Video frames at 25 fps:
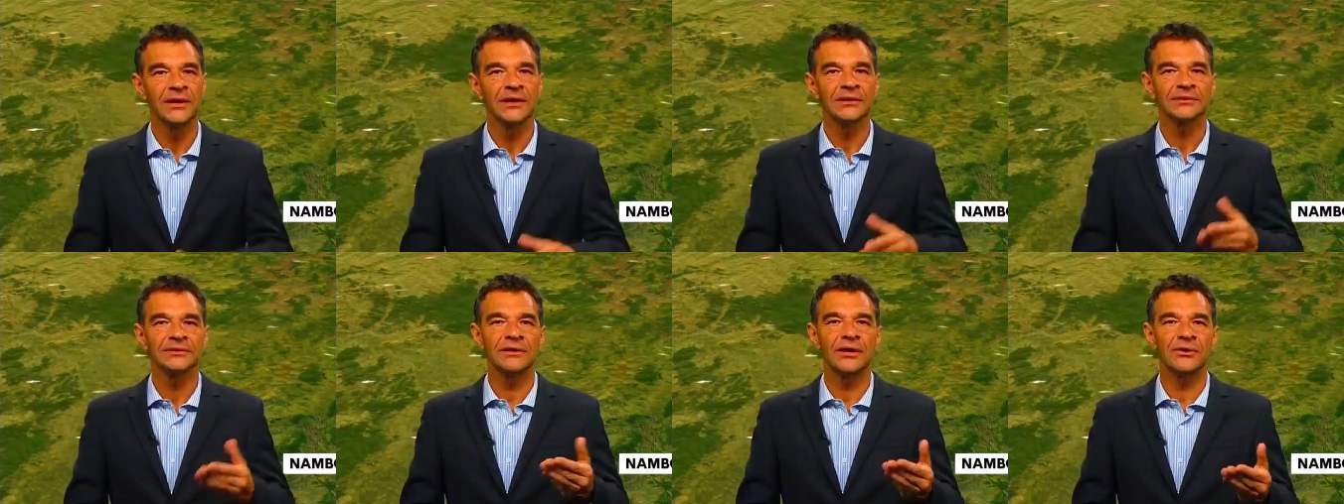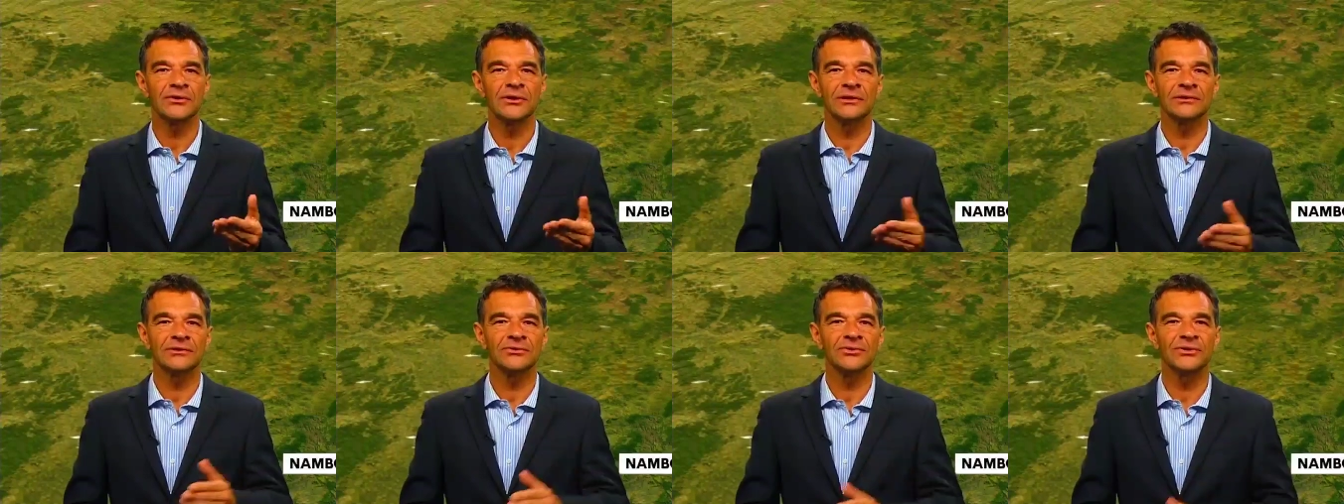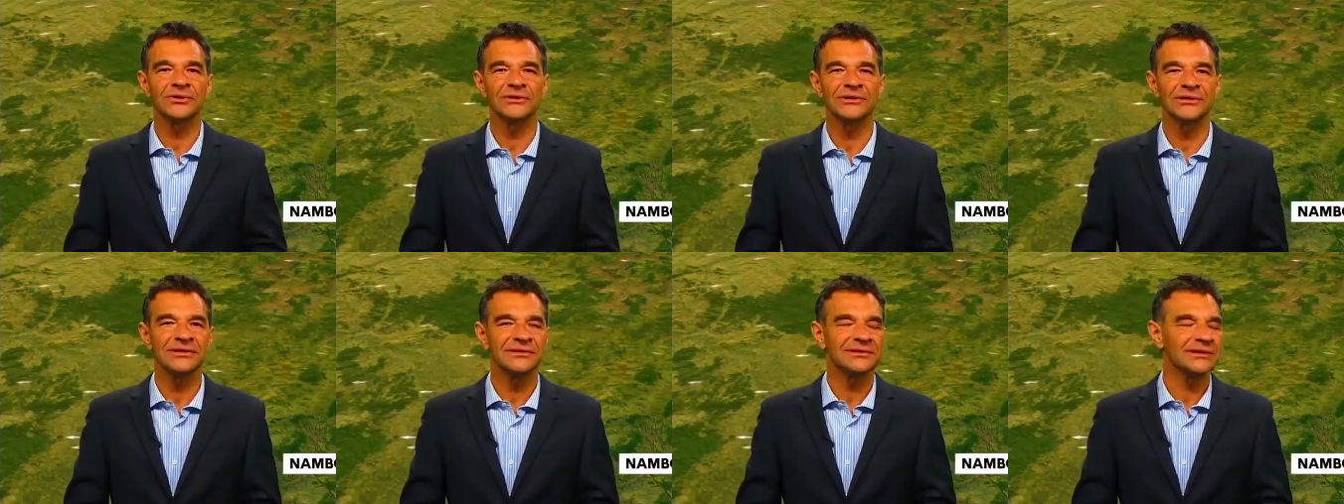So let's look
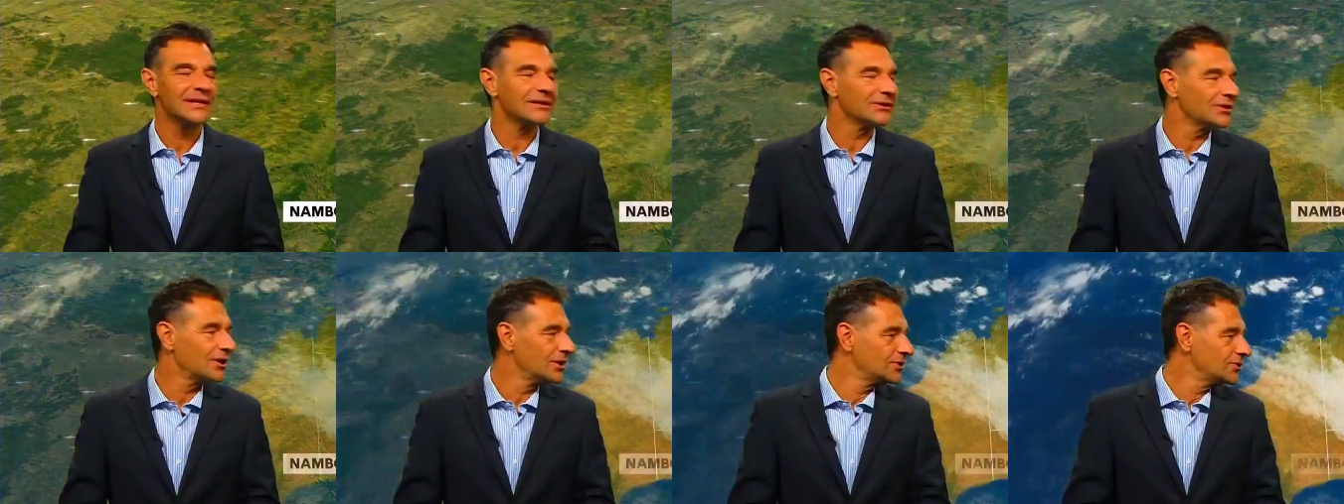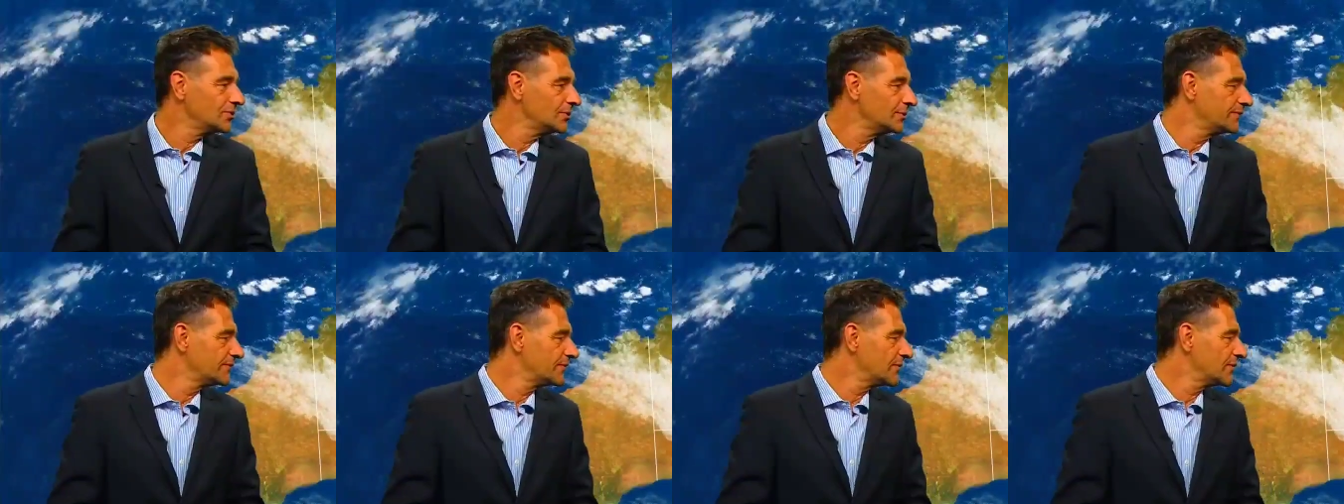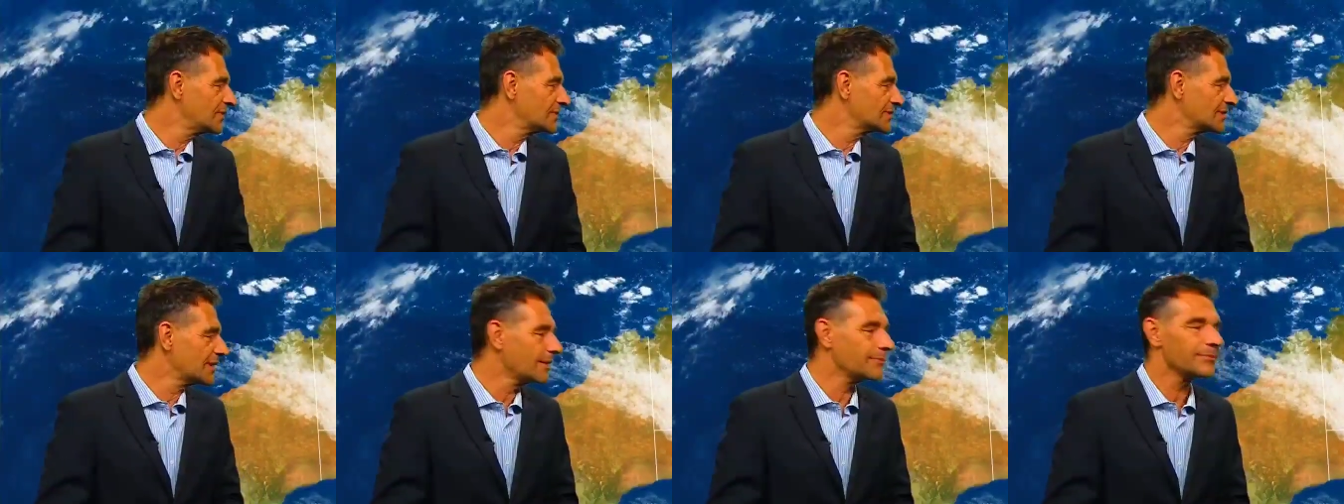at the satellite loop
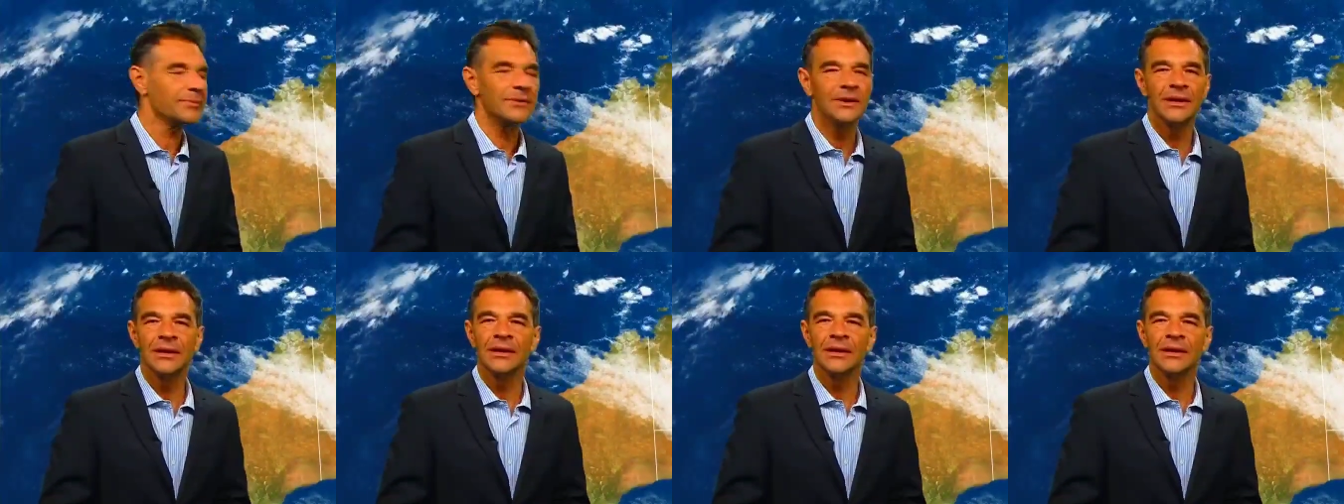first up.